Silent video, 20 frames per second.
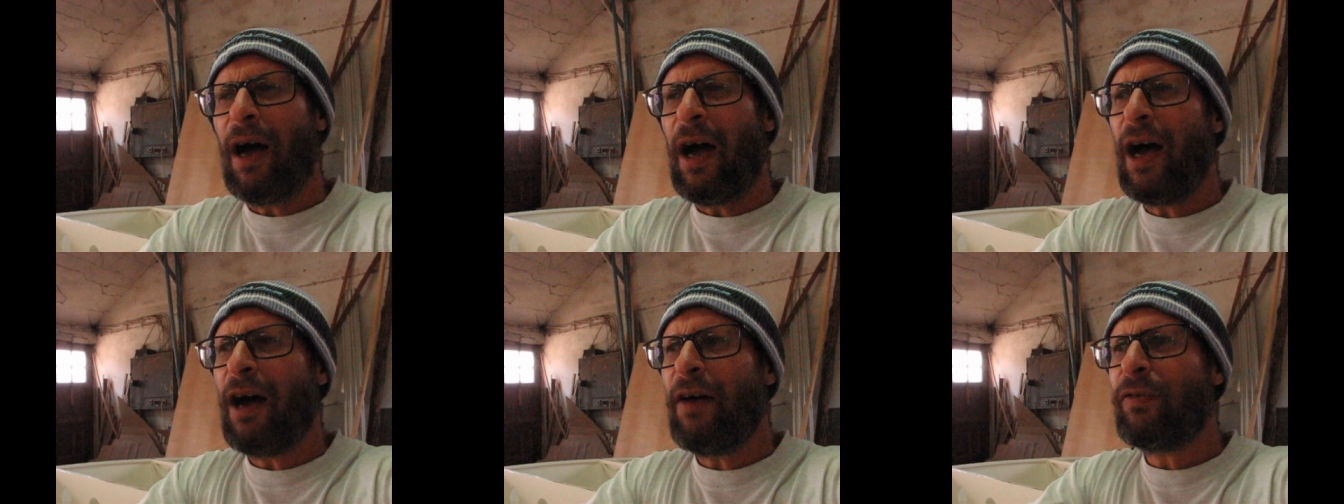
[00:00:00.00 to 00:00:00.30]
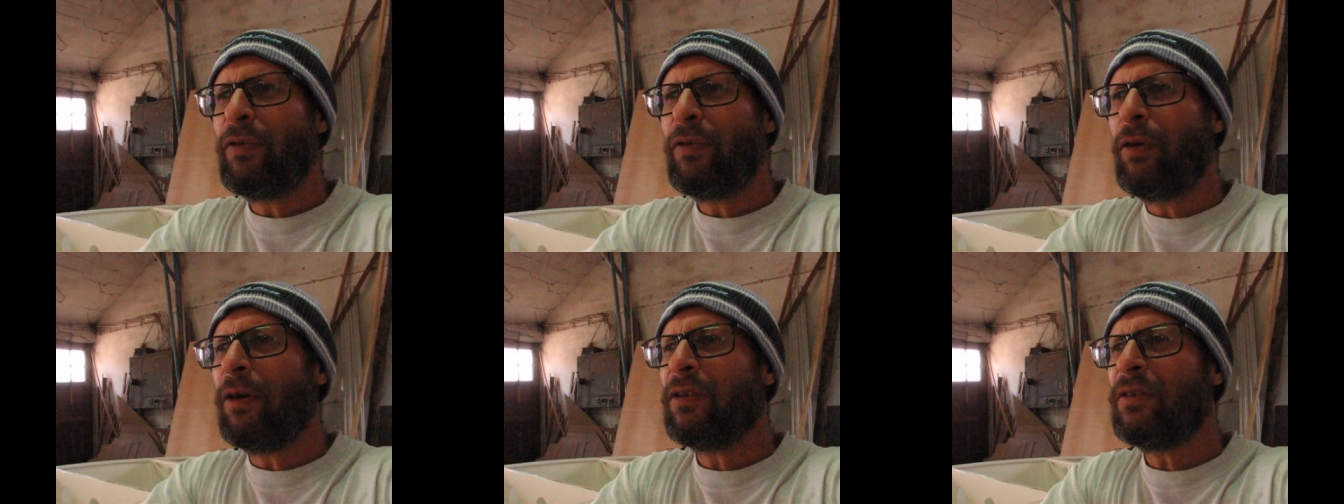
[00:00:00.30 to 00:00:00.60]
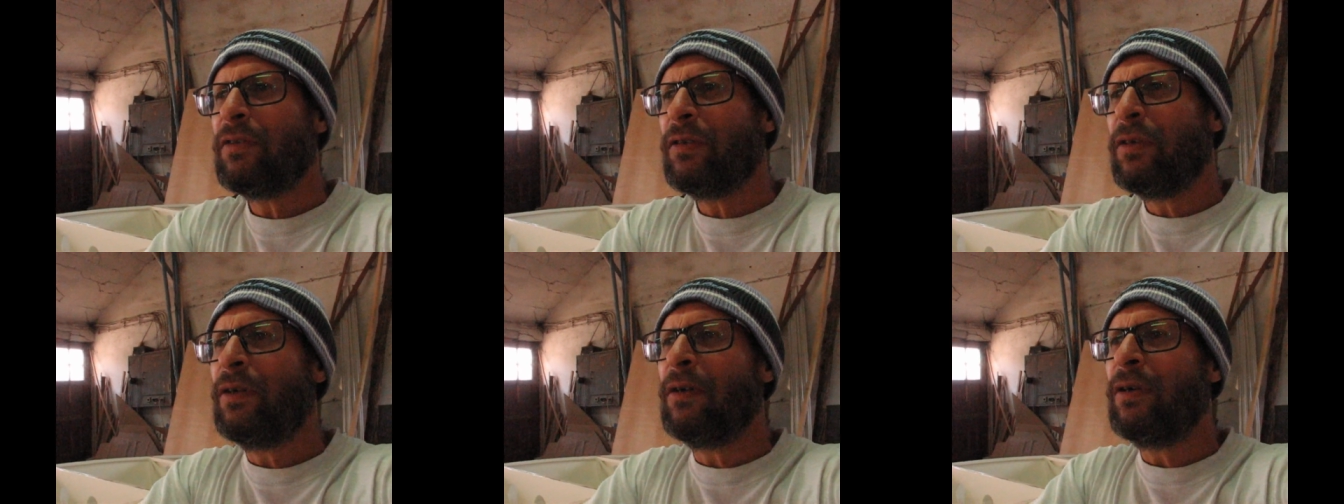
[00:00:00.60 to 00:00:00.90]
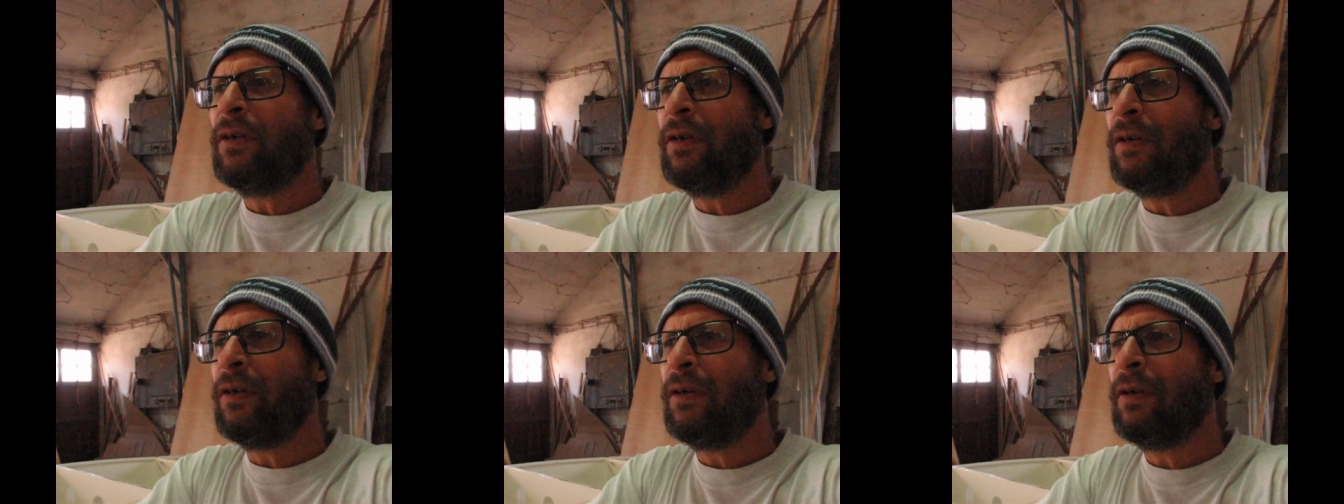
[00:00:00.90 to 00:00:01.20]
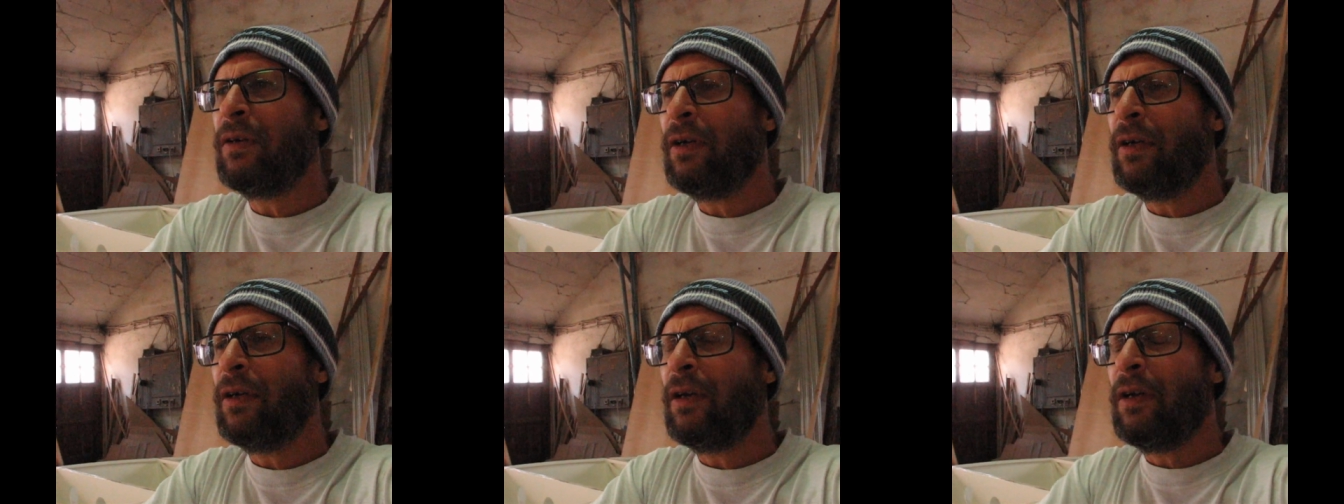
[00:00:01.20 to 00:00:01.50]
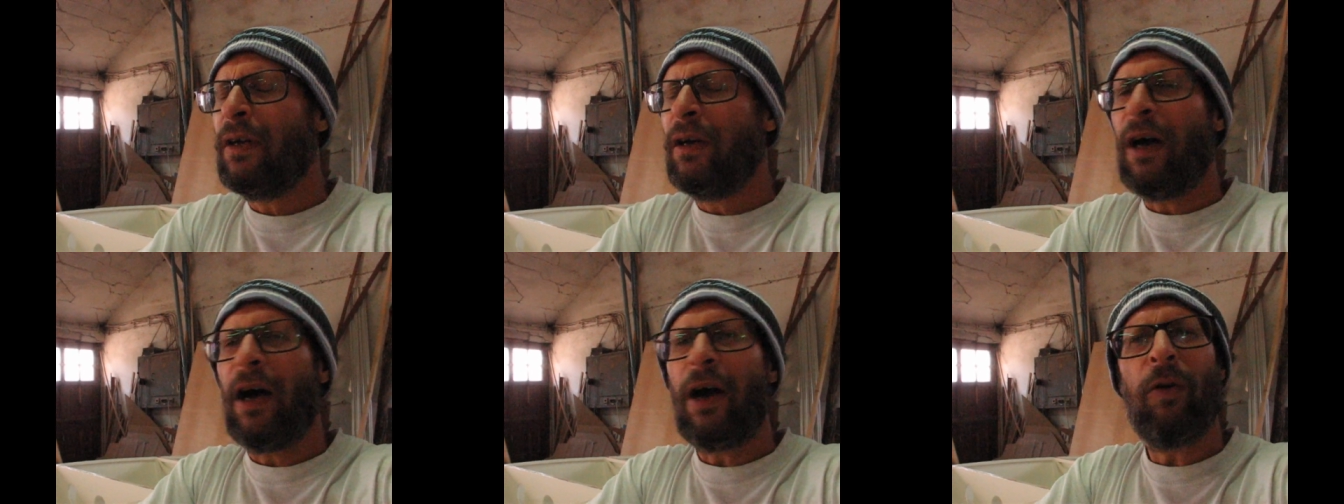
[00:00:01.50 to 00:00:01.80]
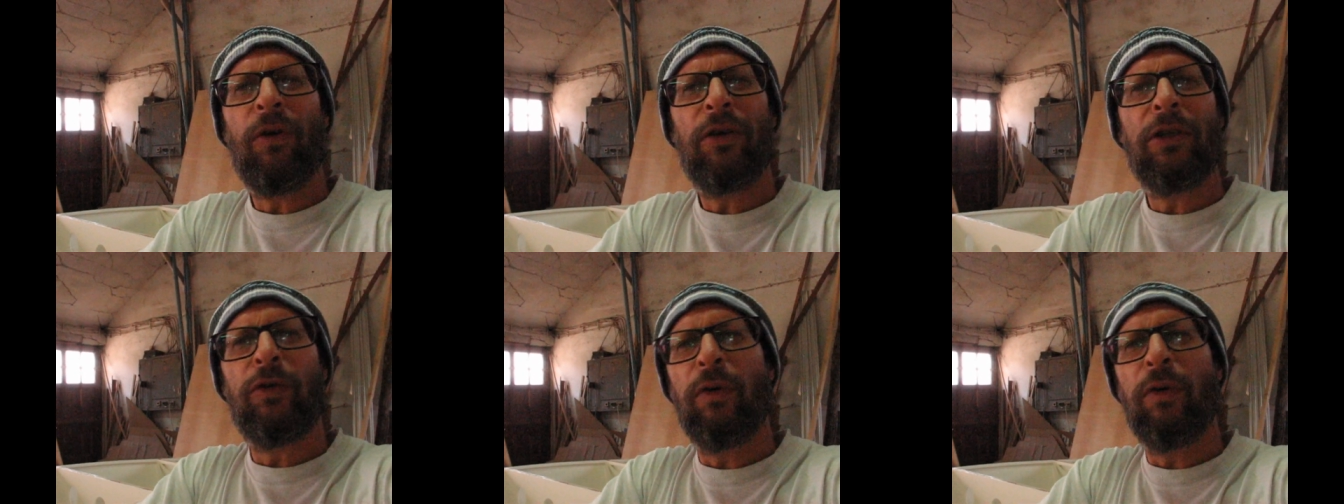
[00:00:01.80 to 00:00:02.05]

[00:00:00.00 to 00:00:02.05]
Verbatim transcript: I've got I got